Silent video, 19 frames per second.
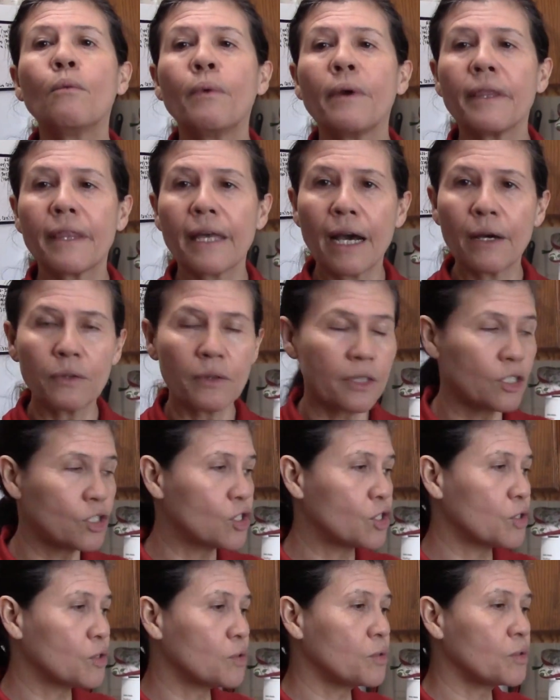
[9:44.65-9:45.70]
Without the
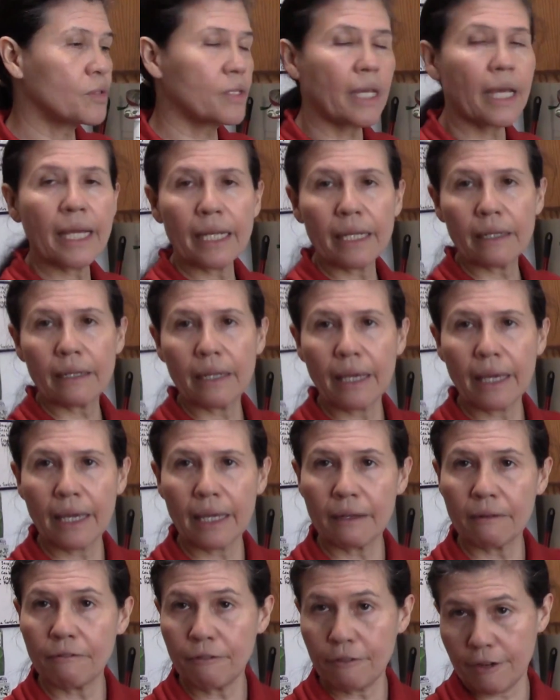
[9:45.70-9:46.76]
juice,
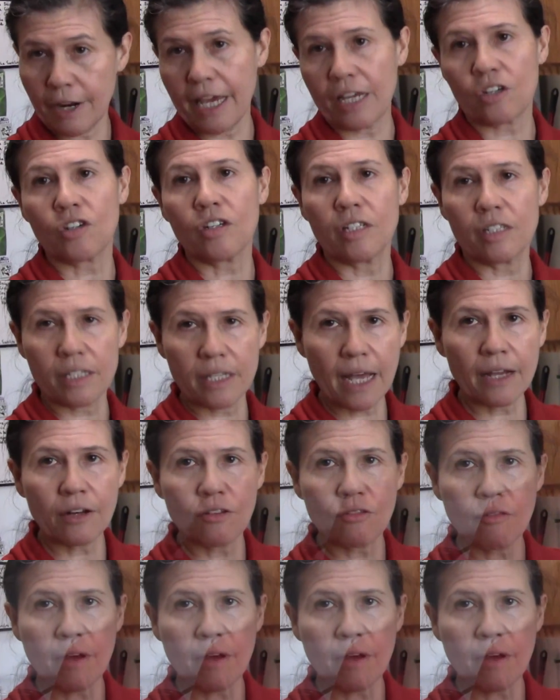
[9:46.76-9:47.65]
and fresh. It's not